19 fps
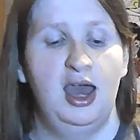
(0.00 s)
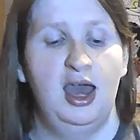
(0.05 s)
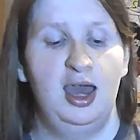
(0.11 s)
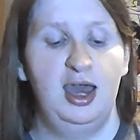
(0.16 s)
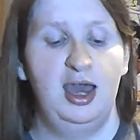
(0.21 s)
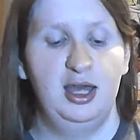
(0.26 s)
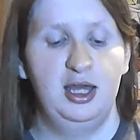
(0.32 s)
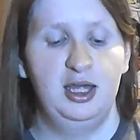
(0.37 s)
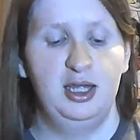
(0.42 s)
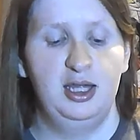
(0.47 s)

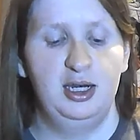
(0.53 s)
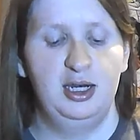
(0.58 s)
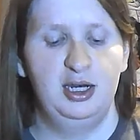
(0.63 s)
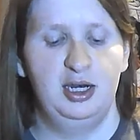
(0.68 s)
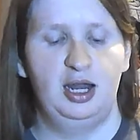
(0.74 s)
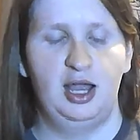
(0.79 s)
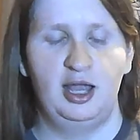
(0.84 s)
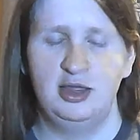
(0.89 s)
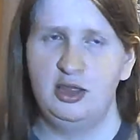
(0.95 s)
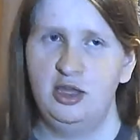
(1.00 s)
And
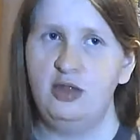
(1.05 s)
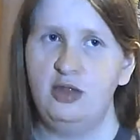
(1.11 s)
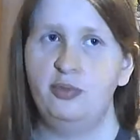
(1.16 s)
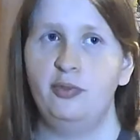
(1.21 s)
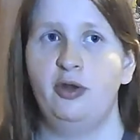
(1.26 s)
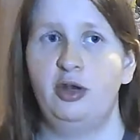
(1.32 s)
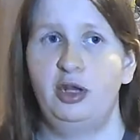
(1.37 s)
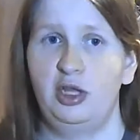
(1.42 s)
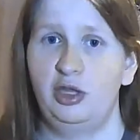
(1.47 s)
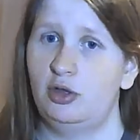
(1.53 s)
at this
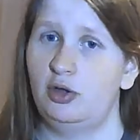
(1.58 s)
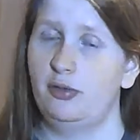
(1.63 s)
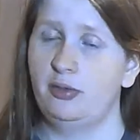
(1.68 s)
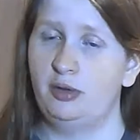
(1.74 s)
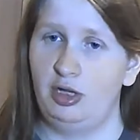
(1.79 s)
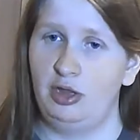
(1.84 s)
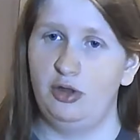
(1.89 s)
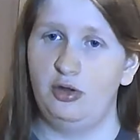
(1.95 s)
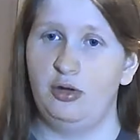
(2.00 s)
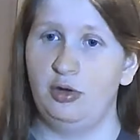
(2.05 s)
point, he's already
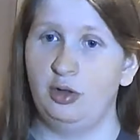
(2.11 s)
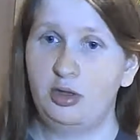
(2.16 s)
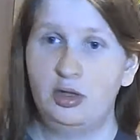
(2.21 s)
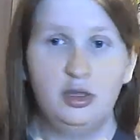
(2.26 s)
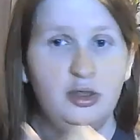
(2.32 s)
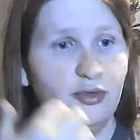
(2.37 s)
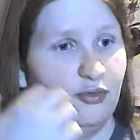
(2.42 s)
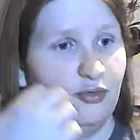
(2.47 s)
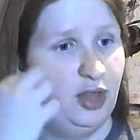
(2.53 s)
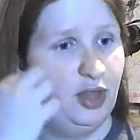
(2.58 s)
started to
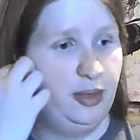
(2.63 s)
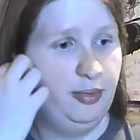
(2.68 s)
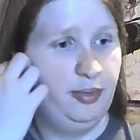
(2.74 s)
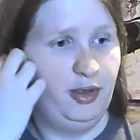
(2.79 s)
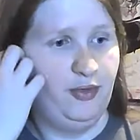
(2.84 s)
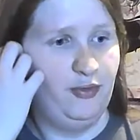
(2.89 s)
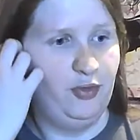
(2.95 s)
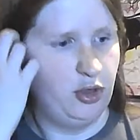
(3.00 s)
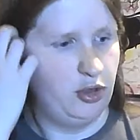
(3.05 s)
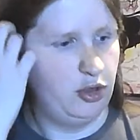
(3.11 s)
develop a
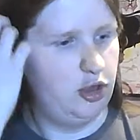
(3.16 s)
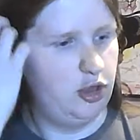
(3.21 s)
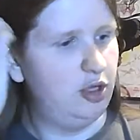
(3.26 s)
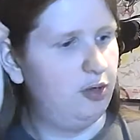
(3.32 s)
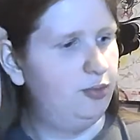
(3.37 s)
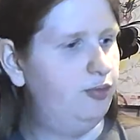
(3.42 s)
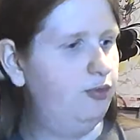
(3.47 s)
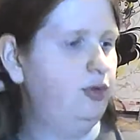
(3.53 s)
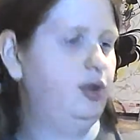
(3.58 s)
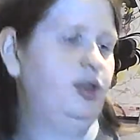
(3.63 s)

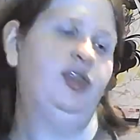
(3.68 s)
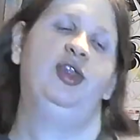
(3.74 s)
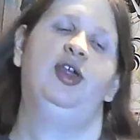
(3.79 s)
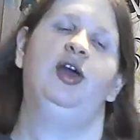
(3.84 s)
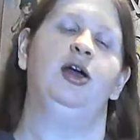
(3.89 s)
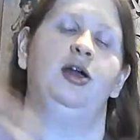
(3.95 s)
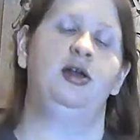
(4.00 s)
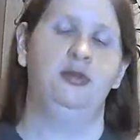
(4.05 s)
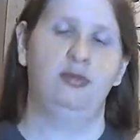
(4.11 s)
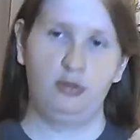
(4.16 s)
friendship with
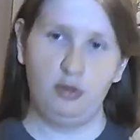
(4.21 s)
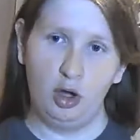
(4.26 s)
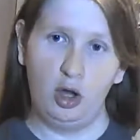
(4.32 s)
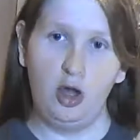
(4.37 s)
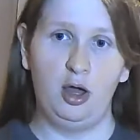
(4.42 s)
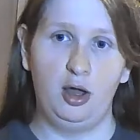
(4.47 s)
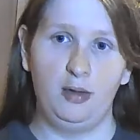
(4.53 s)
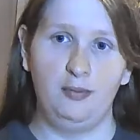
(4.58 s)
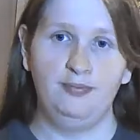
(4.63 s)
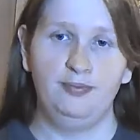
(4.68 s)

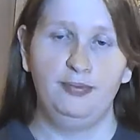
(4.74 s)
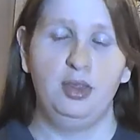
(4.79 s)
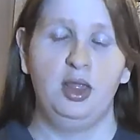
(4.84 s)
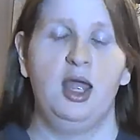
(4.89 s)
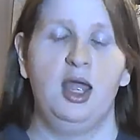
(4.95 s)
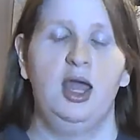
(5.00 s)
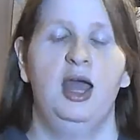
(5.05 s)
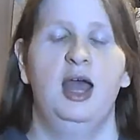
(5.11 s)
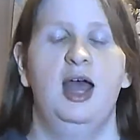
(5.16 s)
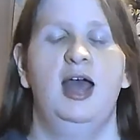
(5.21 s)
Tom.
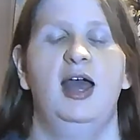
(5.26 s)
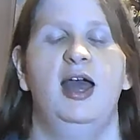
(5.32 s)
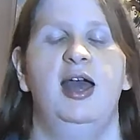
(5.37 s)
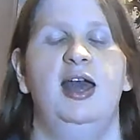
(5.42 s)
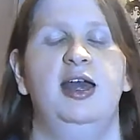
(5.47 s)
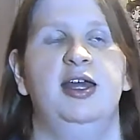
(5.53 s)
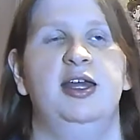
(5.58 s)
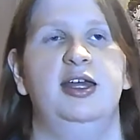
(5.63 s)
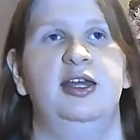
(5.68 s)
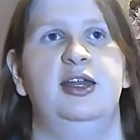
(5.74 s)

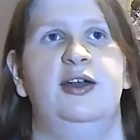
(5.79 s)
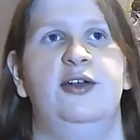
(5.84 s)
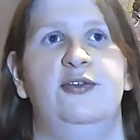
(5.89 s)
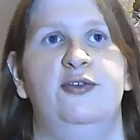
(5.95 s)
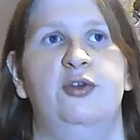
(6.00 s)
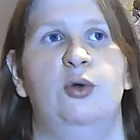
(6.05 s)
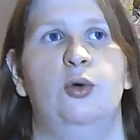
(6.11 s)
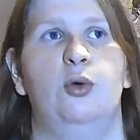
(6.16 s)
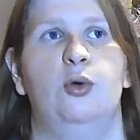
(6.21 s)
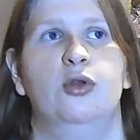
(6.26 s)
And of
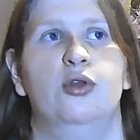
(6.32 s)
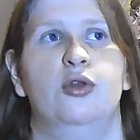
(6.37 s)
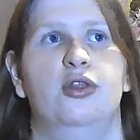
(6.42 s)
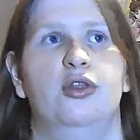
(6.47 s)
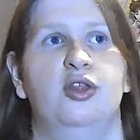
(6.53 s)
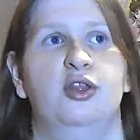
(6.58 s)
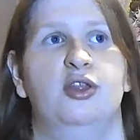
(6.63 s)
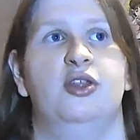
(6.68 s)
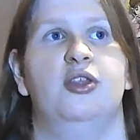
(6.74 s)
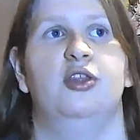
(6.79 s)
course,
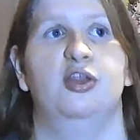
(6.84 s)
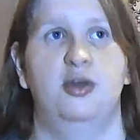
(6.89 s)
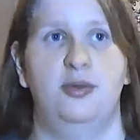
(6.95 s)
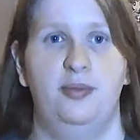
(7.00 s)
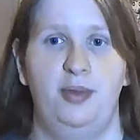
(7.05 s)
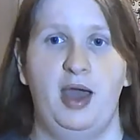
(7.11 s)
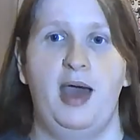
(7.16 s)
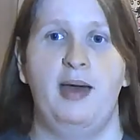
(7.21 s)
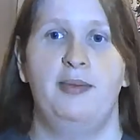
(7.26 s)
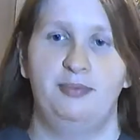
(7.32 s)
this ends up,
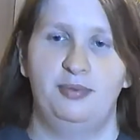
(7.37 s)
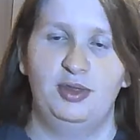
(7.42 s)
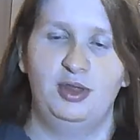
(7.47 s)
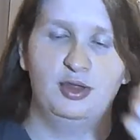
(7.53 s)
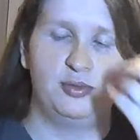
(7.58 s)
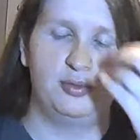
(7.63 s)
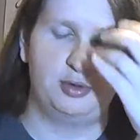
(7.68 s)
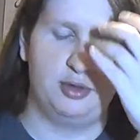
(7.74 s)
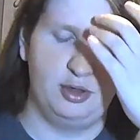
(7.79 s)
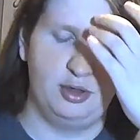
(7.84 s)

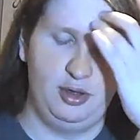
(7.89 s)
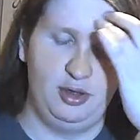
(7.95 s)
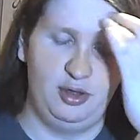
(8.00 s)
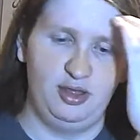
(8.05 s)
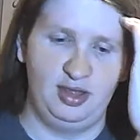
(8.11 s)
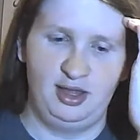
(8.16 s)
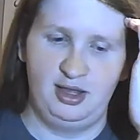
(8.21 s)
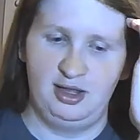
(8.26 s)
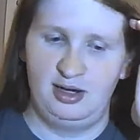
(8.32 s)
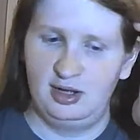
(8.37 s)
this results
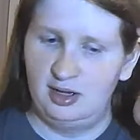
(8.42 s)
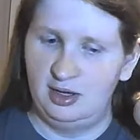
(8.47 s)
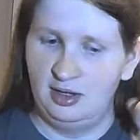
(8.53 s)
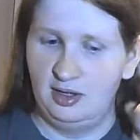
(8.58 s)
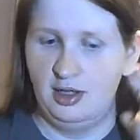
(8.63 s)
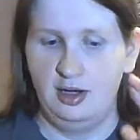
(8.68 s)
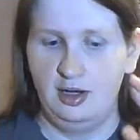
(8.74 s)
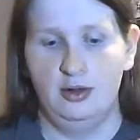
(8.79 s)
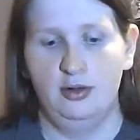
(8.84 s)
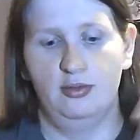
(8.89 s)
in,
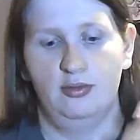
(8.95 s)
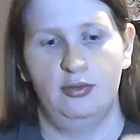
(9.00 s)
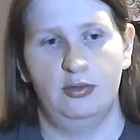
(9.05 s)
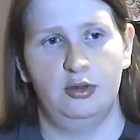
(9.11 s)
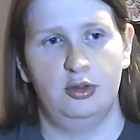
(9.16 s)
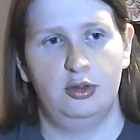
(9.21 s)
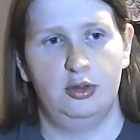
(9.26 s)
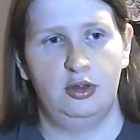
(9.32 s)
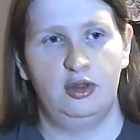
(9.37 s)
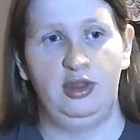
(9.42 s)
you know,
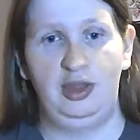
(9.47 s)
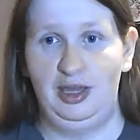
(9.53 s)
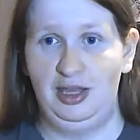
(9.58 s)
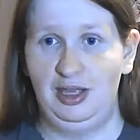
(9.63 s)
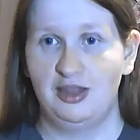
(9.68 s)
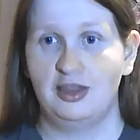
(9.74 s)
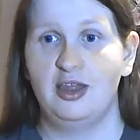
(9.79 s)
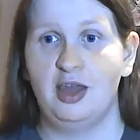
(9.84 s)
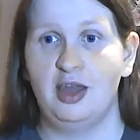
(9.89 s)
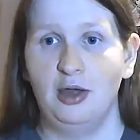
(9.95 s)
Zeke
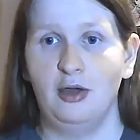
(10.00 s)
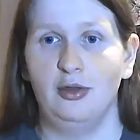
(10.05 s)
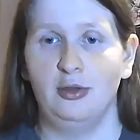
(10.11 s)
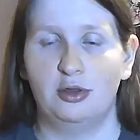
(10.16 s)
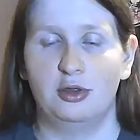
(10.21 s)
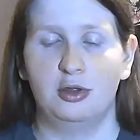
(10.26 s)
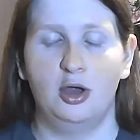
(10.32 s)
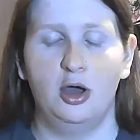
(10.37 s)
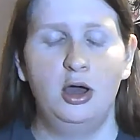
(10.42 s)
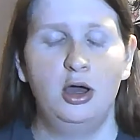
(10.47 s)
tells
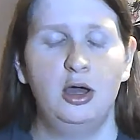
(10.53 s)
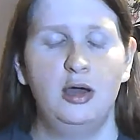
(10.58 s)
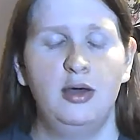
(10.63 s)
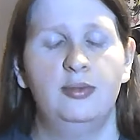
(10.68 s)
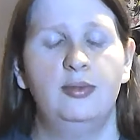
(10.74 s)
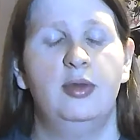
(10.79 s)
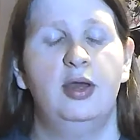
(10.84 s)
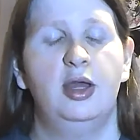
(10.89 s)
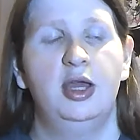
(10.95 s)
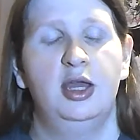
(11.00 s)

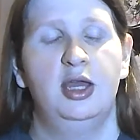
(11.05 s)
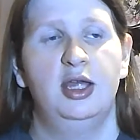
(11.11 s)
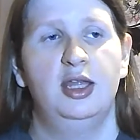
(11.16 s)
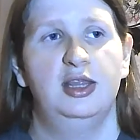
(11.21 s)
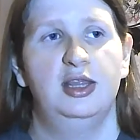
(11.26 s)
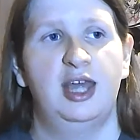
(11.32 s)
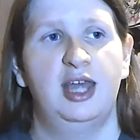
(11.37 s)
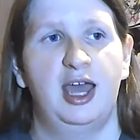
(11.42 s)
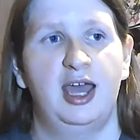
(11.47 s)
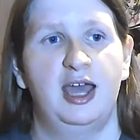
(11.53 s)
Tom
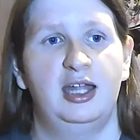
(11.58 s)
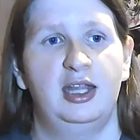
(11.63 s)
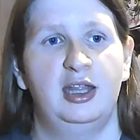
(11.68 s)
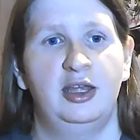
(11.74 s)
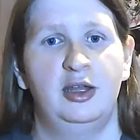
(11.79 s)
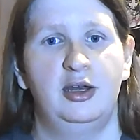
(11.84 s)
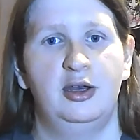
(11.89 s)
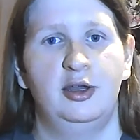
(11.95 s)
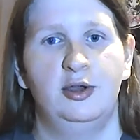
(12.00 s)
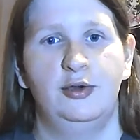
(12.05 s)
that, you
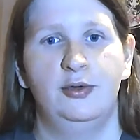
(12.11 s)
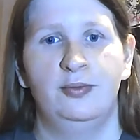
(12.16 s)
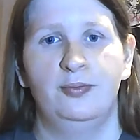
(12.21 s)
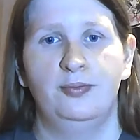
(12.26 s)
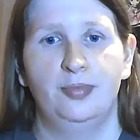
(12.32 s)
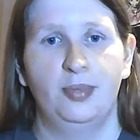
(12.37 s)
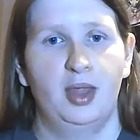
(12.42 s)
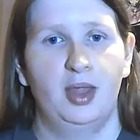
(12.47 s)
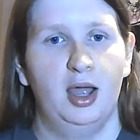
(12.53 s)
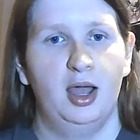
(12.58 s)
know,
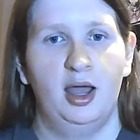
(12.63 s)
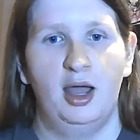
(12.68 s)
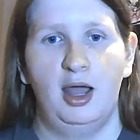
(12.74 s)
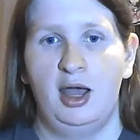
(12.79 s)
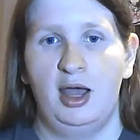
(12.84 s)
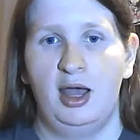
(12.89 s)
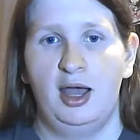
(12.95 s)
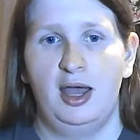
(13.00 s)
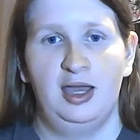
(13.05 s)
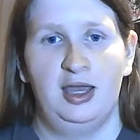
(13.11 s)

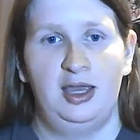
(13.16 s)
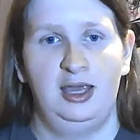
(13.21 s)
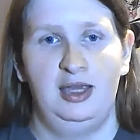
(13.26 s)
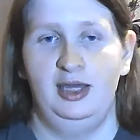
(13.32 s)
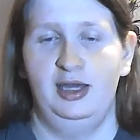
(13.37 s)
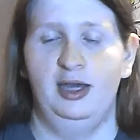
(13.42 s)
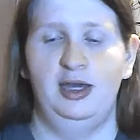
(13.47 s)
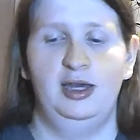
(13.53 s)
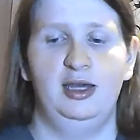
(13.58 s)
my